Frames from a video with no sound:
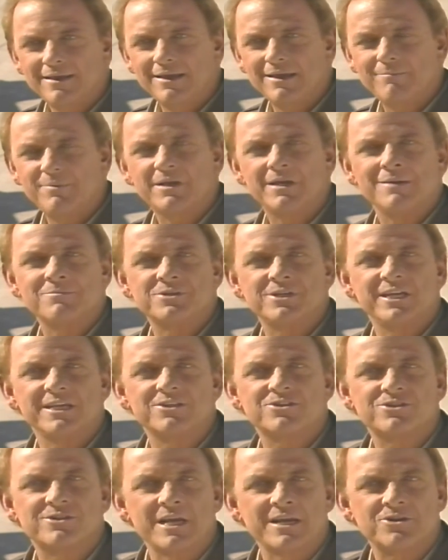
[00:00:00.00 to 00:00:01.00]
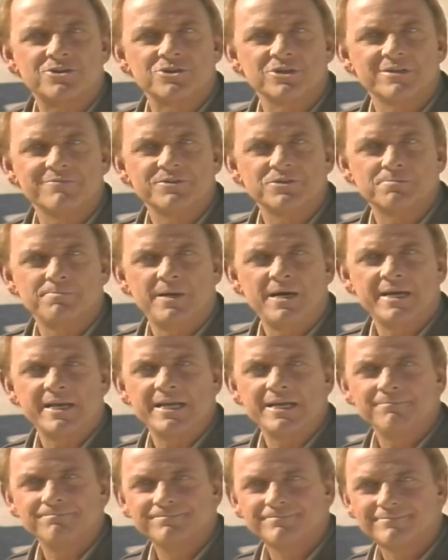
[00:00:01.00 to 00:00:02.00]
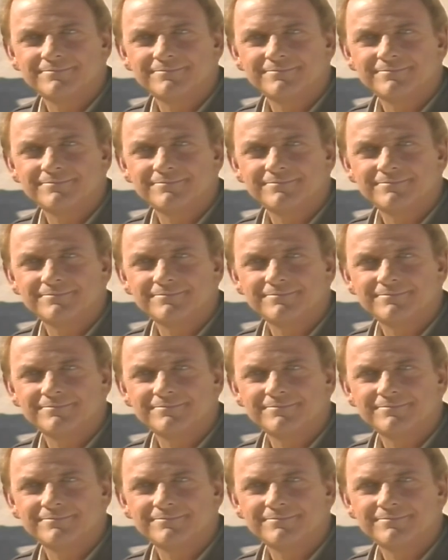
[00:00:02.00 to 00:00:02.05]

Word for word: It becomes an extension of his body.